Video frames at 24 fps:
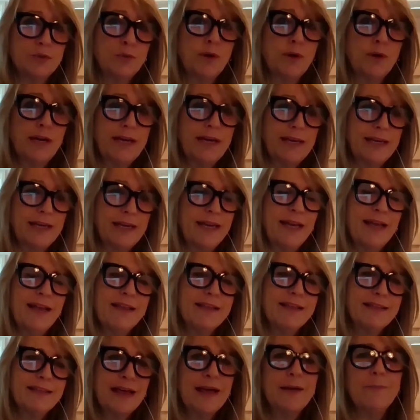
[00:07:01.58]
away,
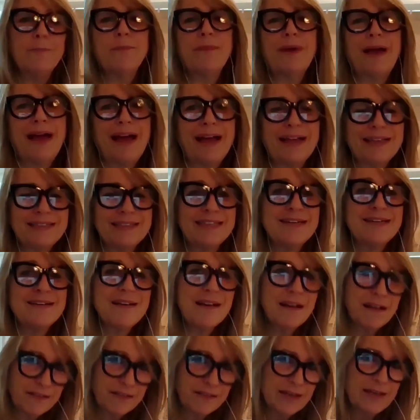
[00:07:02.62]
that adds
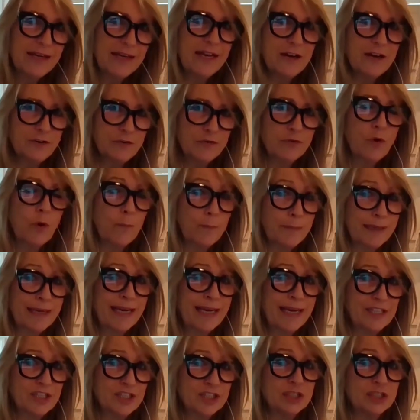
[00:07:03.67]
another layer of
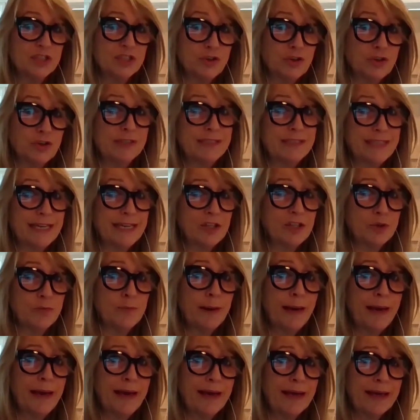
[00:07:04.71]
complication trying to get you
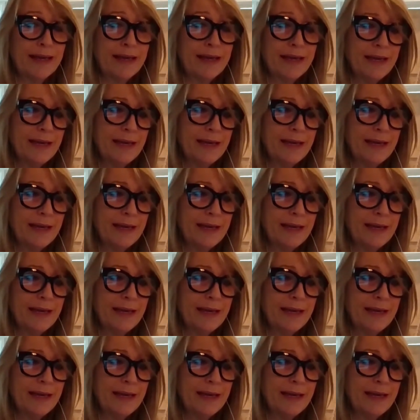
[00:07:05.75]
back.